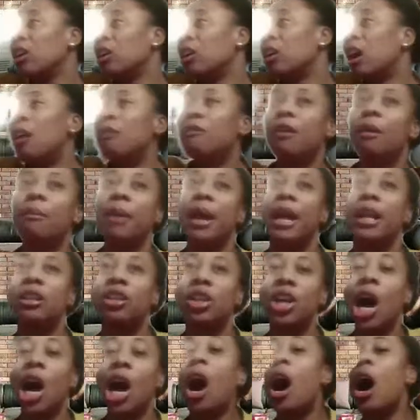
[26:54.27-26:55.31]
government,
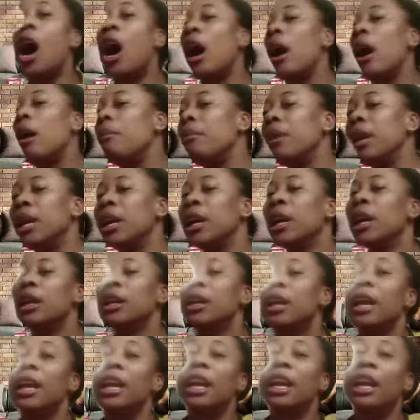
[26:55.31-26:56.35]
the army,
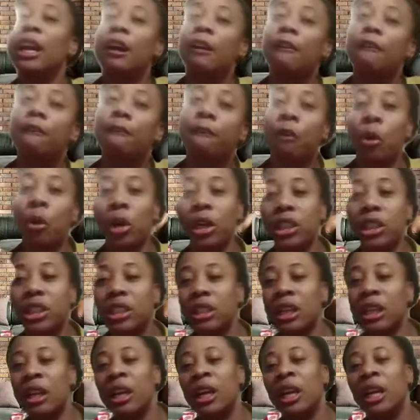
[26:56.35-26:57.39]
the air force,
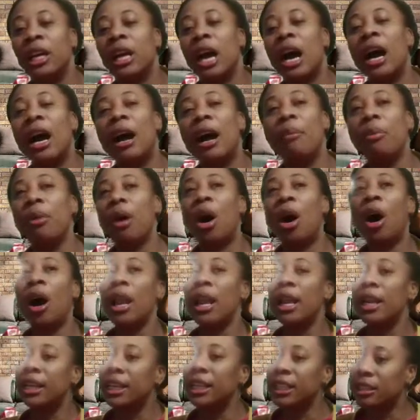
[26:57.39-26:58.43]
all
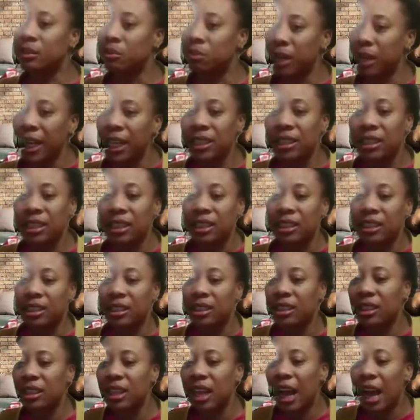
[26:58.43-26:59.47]
of these places,